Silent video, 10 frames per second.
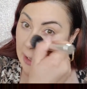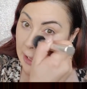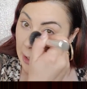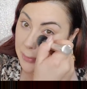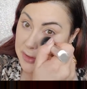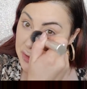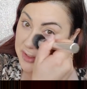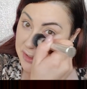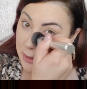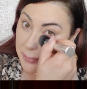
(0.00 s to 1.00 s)
How has your
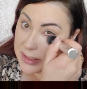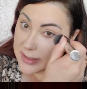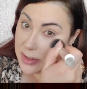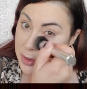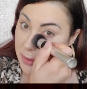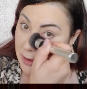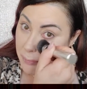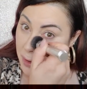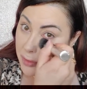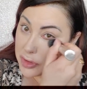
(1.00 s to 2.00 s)
skin been since you gave
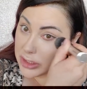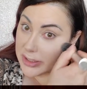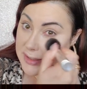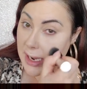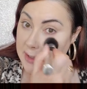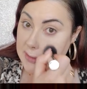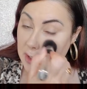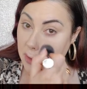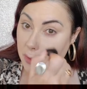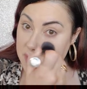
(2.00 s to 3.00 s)
birth? Gina's
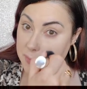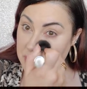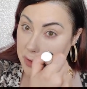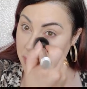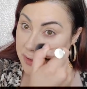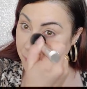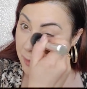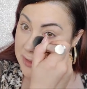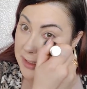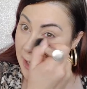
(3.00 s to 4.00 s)
asking, notice major
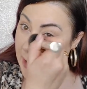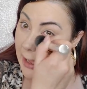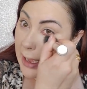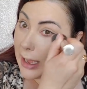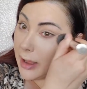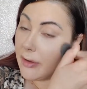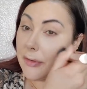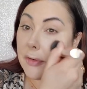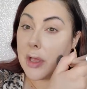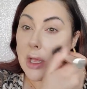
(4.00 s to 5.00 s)
difference? I
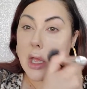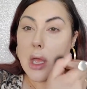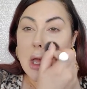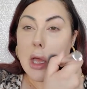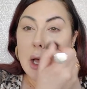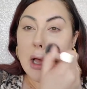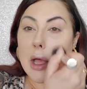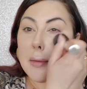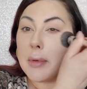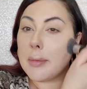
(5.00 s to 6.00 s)
have.
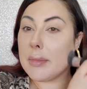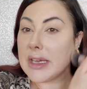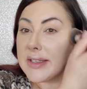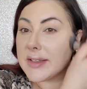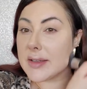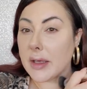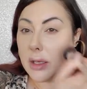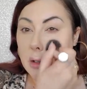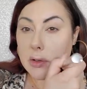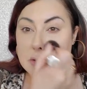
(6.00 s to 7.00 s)
My
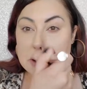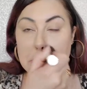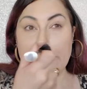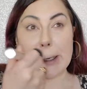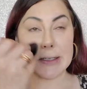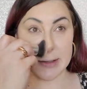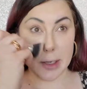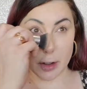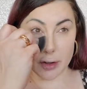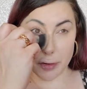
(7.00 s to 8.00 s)
skin during
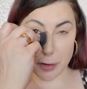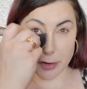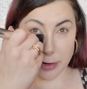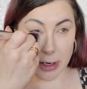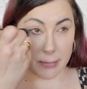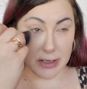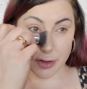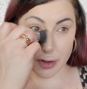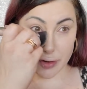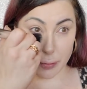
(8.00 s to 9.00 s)
second and third
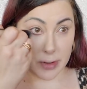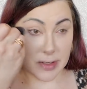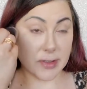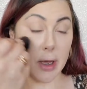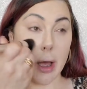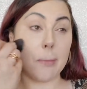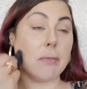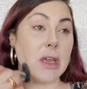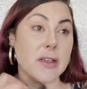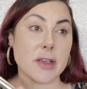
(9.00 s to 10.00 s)
trimesters was
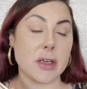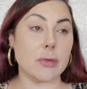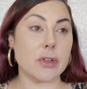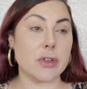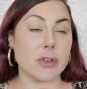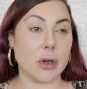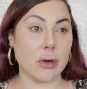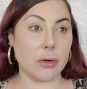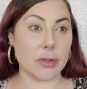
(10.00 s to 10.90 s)
amazing. It was so